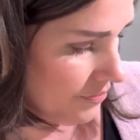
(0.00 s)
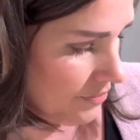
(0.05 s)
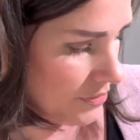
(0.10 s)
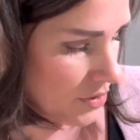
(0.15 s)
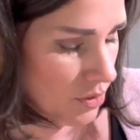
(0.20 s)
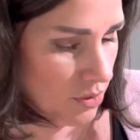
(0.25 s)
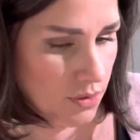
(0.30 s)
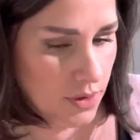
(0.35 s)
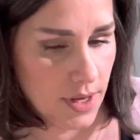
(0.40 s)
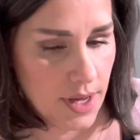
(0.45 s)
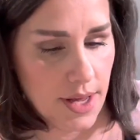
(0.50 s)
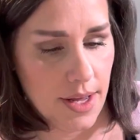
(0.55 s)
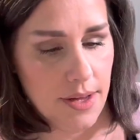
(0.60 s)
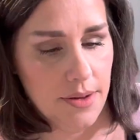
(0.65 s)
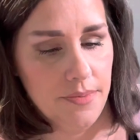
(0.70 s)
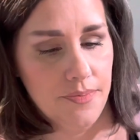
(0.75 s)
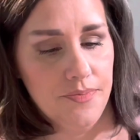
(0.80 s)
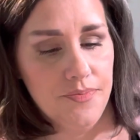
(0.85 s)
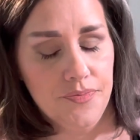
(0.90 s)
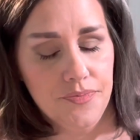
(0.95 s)
Hold
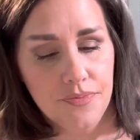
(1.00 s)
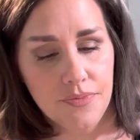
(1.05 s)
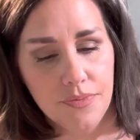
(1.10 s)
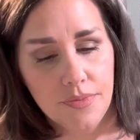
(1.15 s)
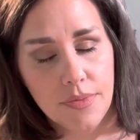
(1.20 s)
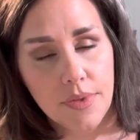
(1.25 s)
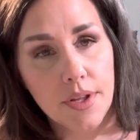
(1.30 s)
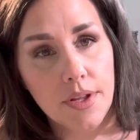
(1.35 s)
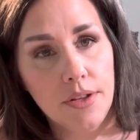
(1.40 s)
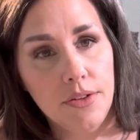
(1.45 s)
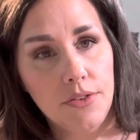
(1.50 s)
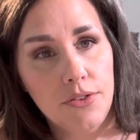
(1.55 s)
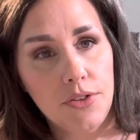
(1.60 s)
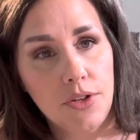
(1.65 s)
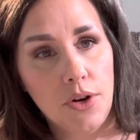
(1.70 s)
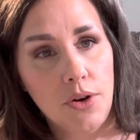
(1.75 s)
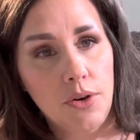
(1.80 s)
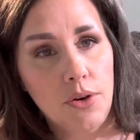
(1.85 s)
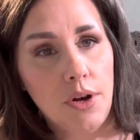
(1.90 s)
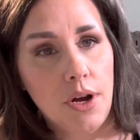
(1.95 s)
on.
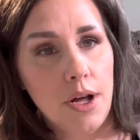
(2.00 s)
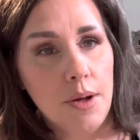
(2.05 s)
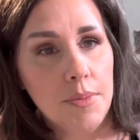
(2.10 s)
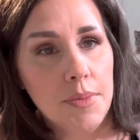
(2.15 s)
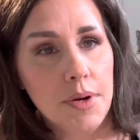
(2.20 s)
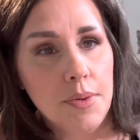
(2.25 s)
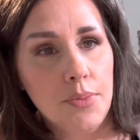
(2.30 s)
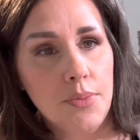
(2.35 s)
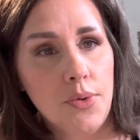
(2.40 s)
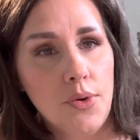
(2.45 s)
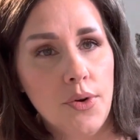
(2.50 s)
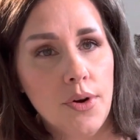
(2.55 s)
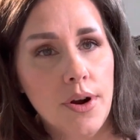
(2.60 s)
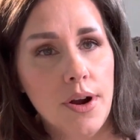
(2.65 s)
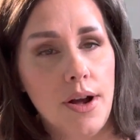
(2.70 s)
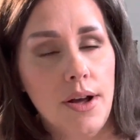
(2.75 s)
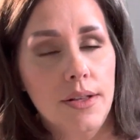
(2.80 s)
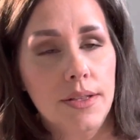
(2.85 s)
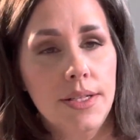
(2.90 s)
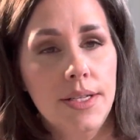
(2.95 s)
So I'm gonna pour
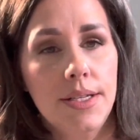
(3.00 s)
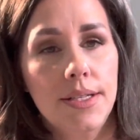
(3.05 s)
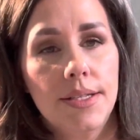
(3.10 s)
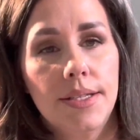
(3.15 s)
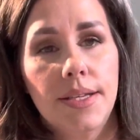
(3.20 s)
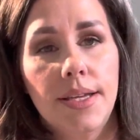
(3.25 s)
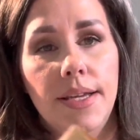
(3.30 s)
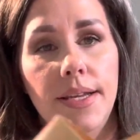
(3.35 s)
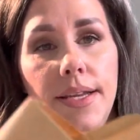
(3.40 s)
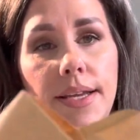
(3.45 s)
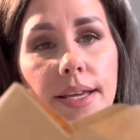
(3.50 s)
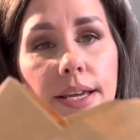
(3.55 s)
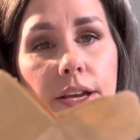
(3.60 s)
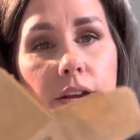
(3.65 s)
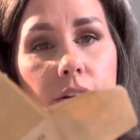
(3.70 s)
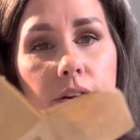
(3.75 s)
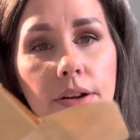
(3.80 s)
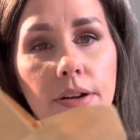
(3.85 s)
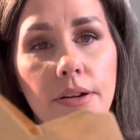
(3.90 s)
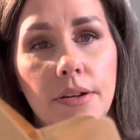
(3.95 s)
all these into here.